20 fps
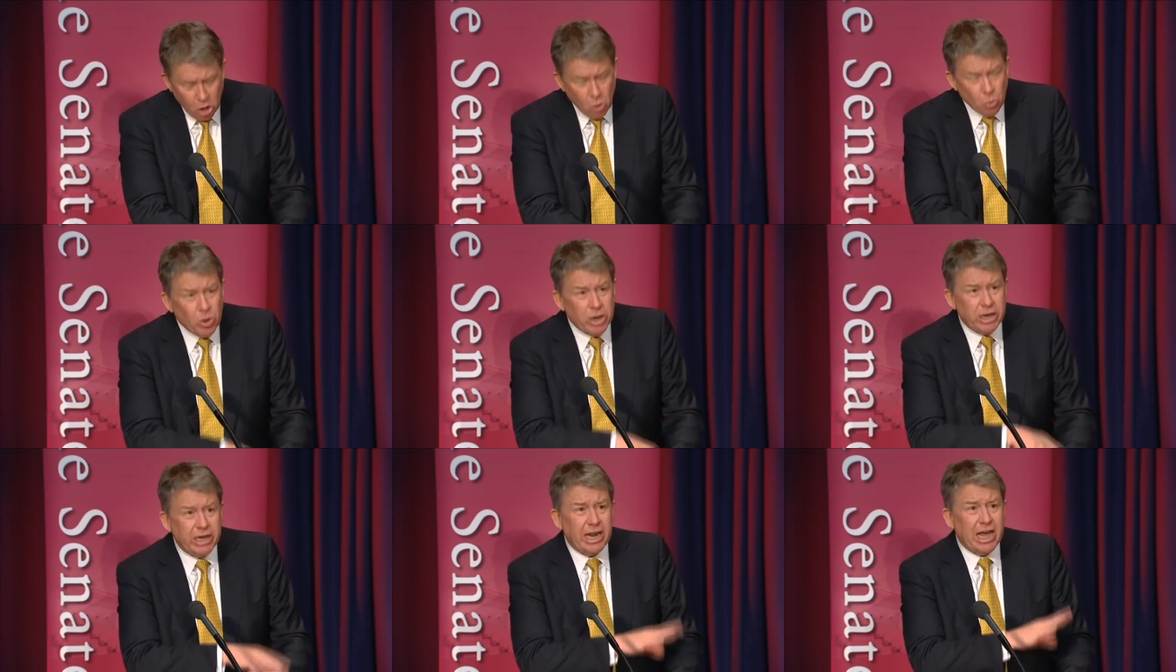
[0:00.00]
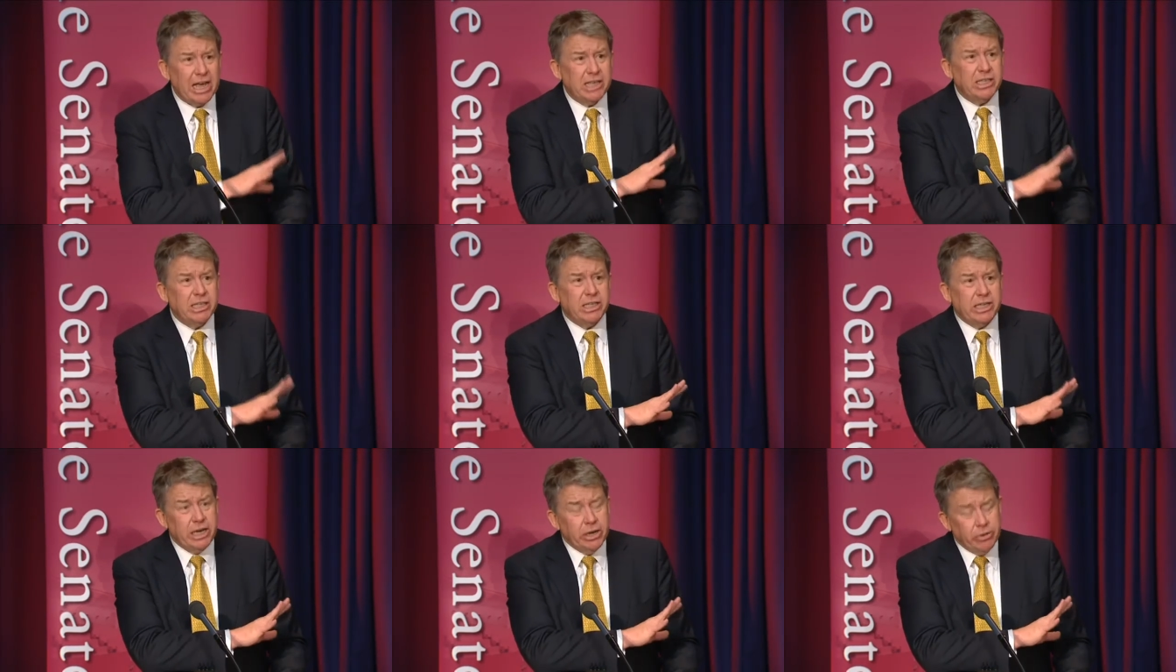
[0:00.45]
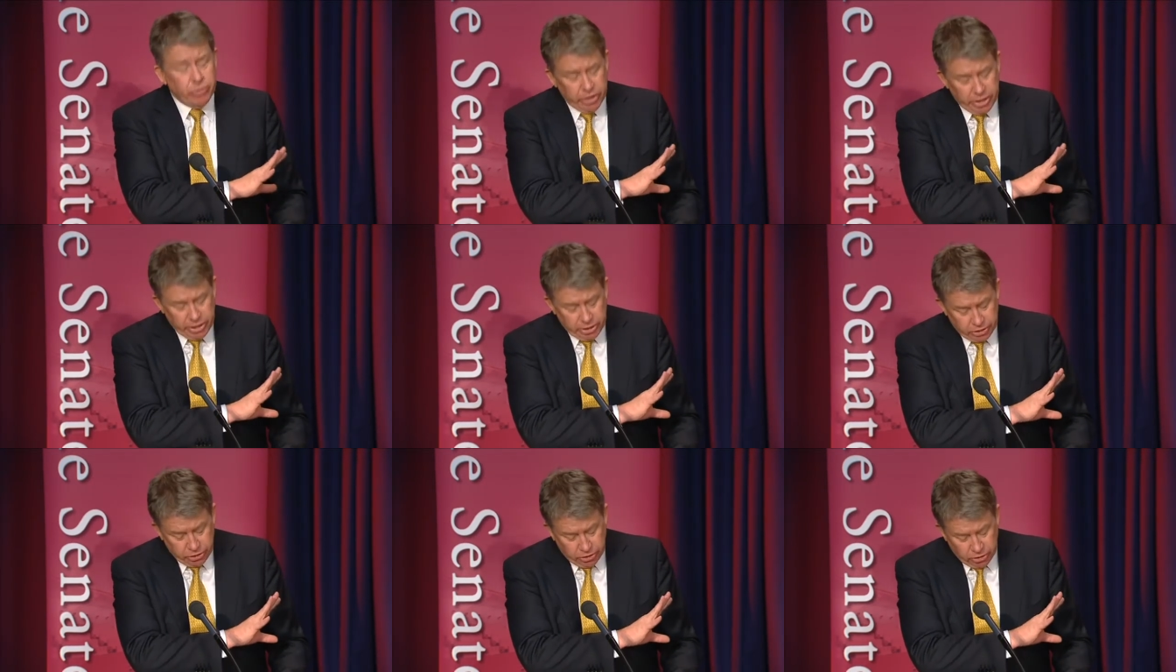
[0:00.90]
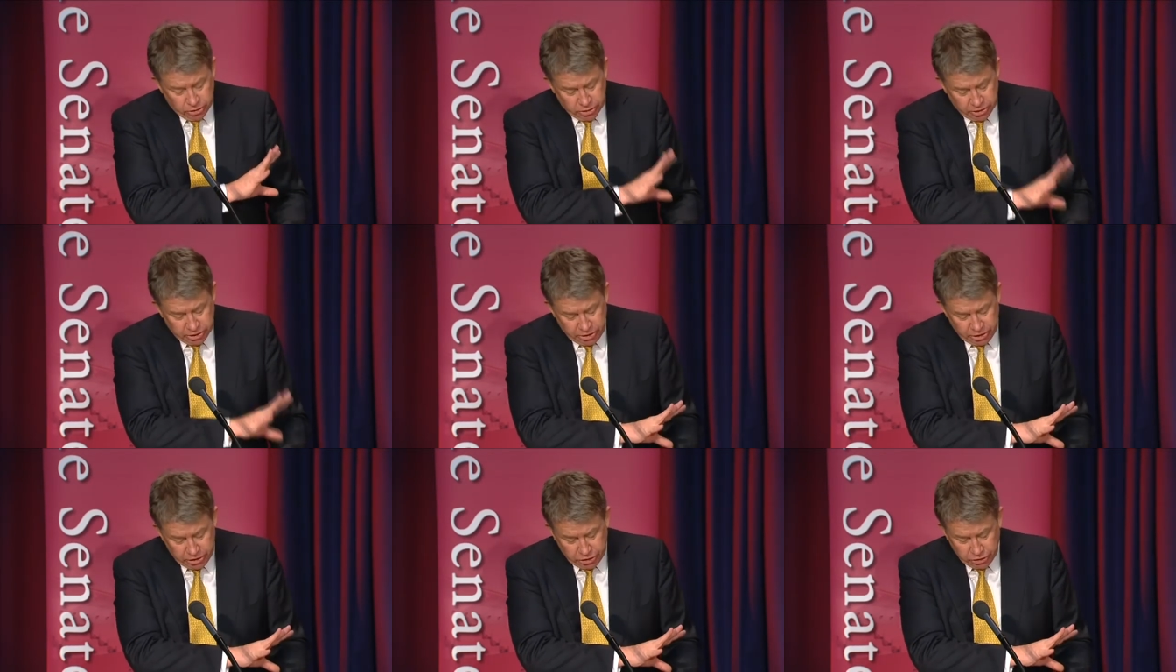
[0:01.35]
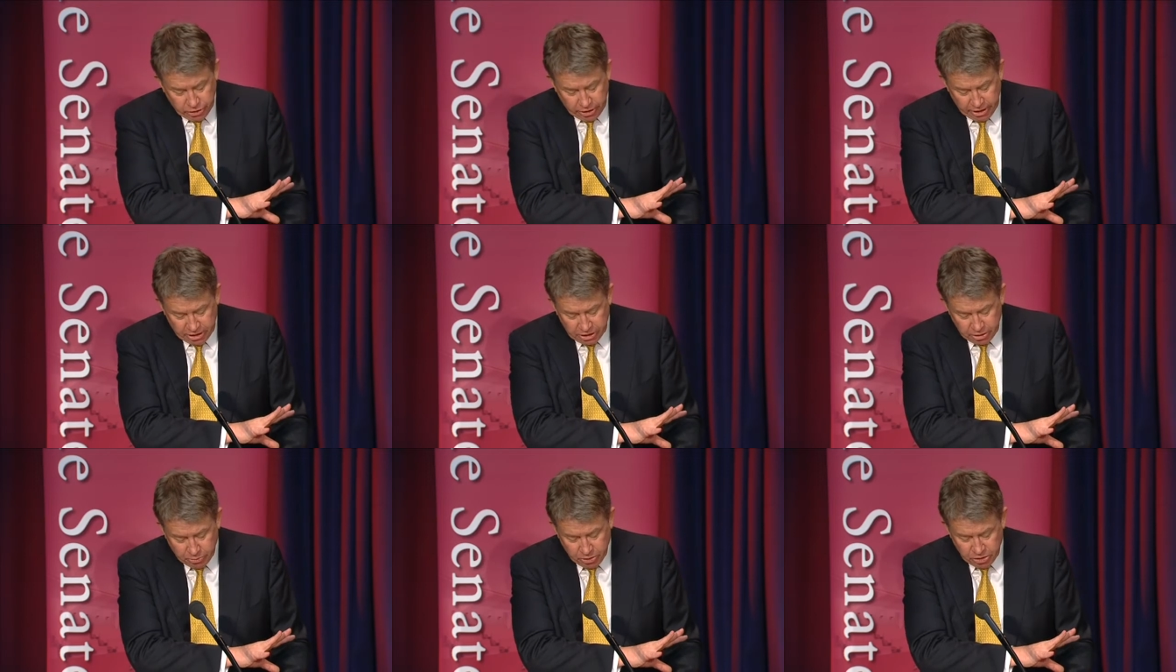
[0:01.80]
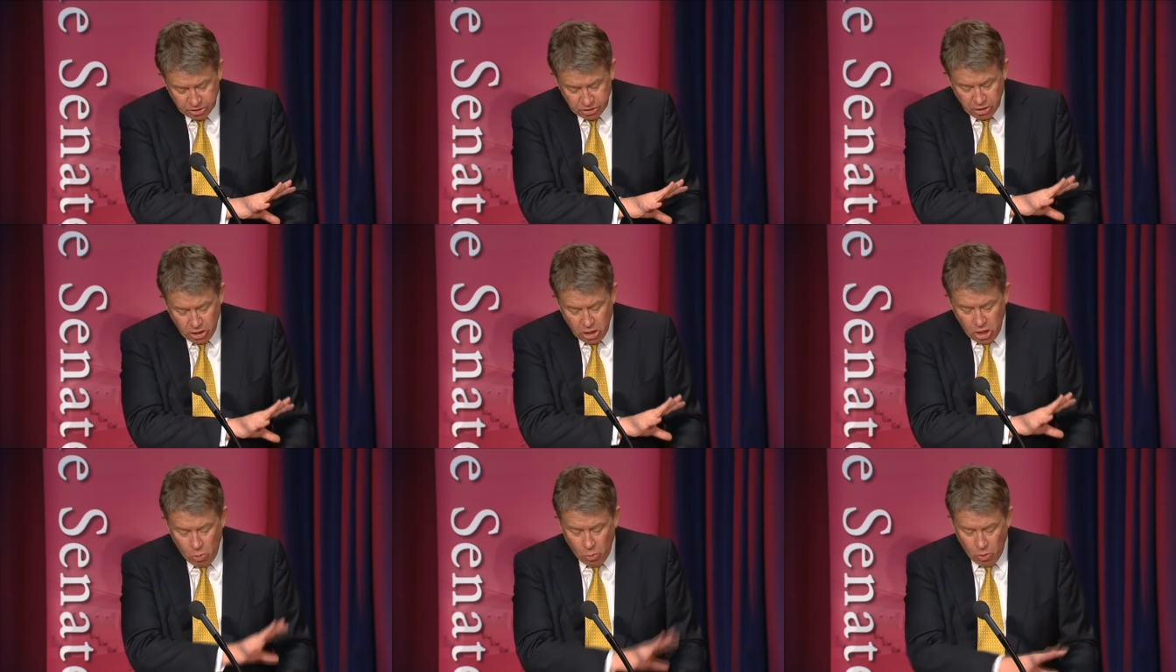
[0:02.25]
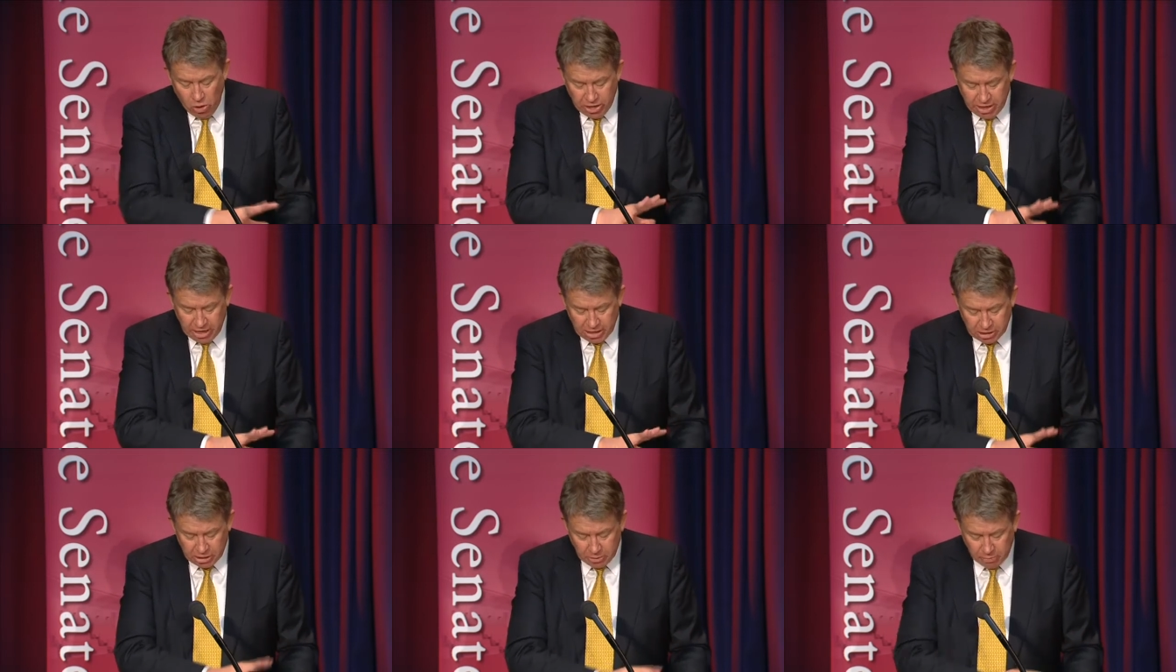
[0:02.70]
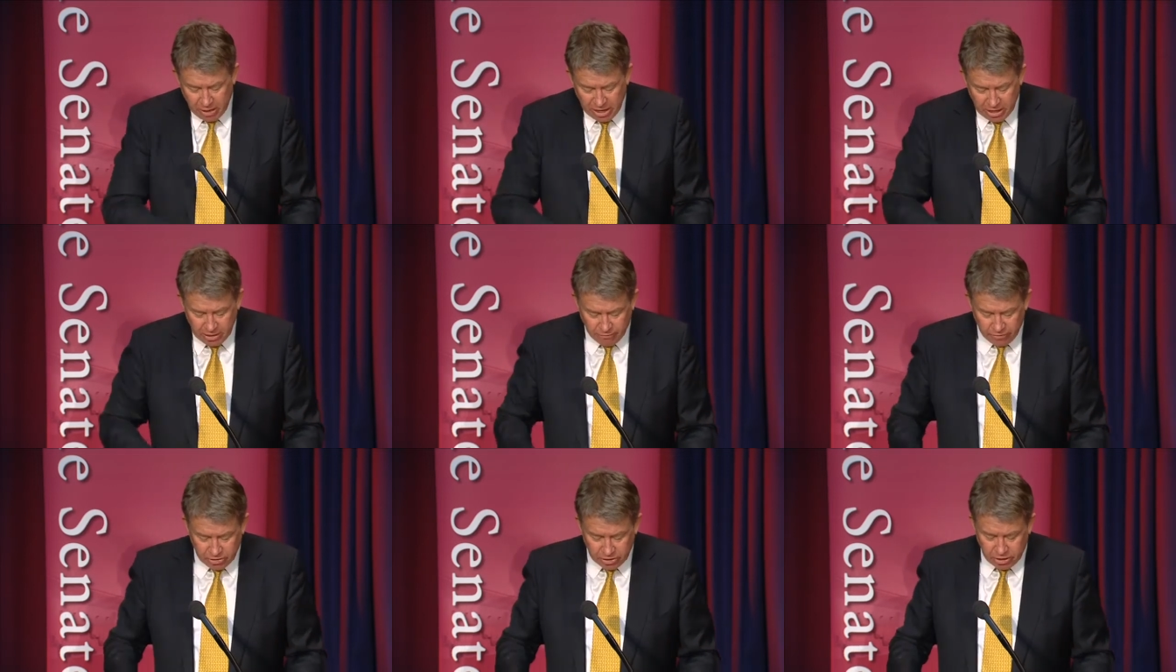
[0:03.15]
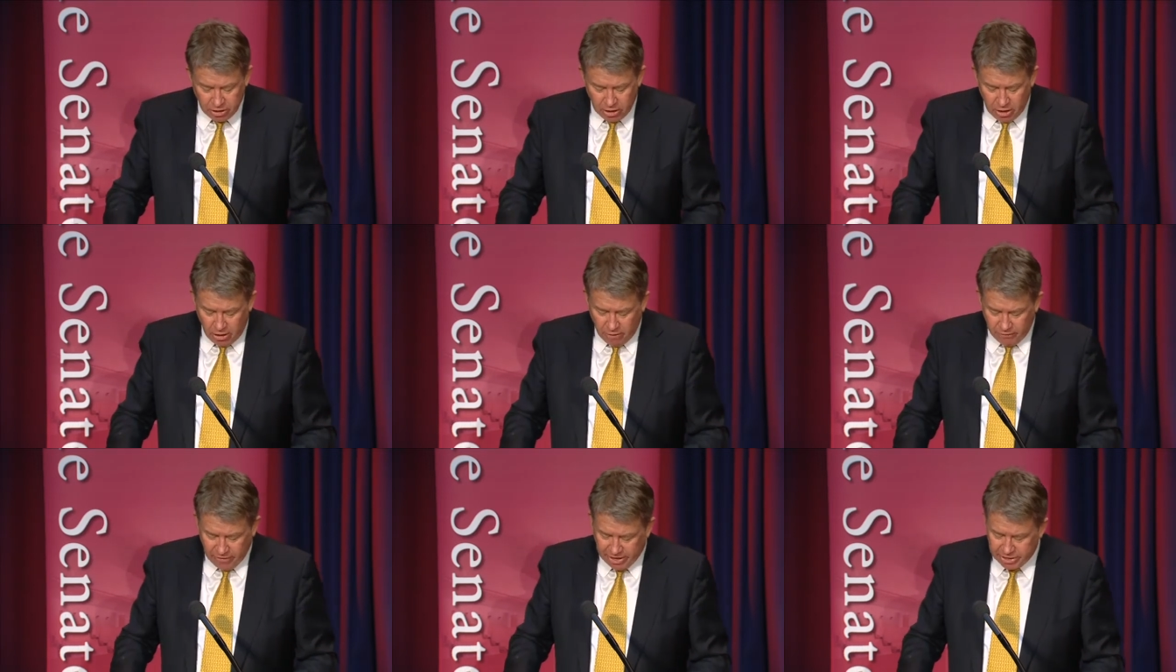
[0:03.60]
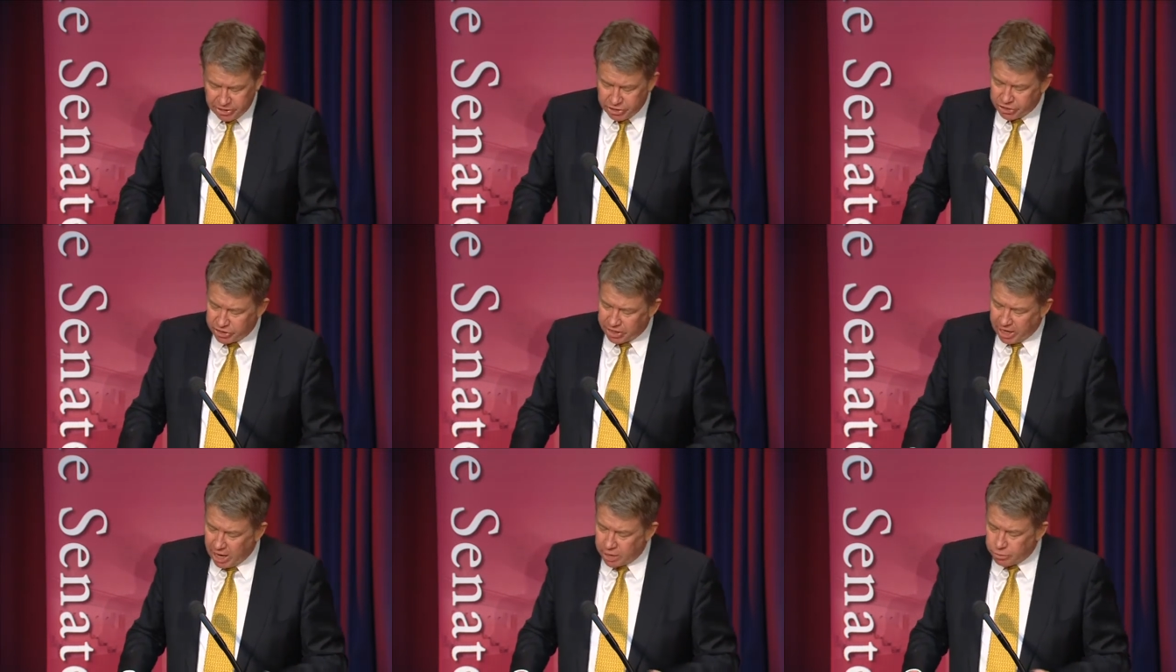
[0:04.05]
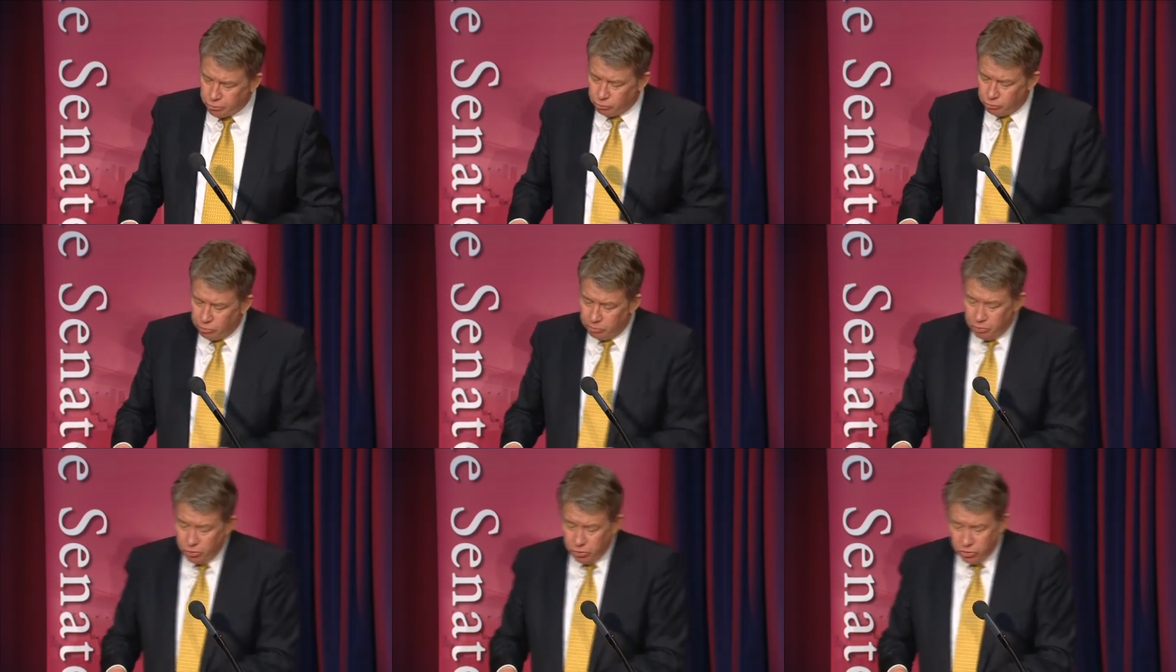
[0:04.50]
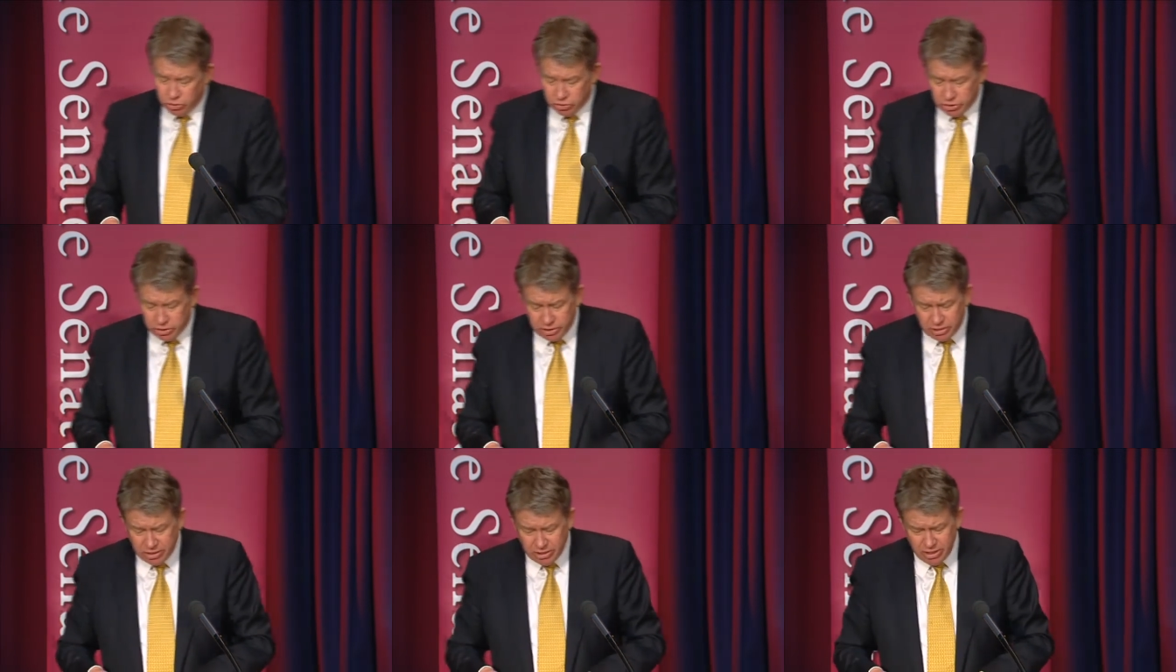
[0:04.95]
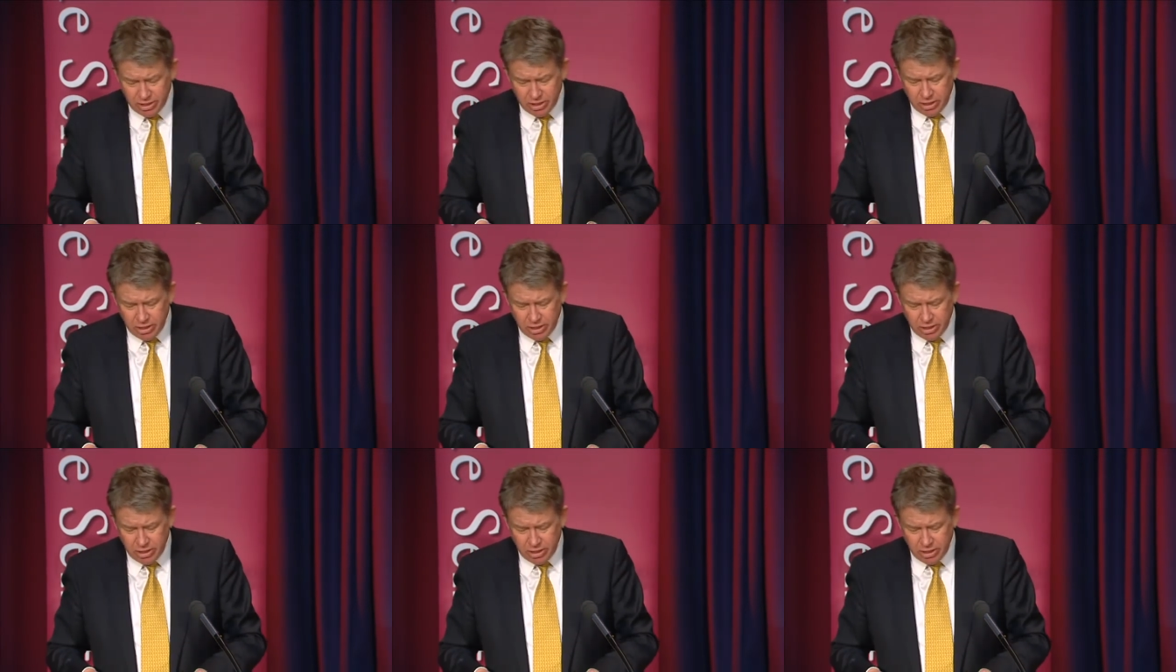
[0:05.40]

when it has its hearings on additional estimates where it has the benefit of agency annual reports.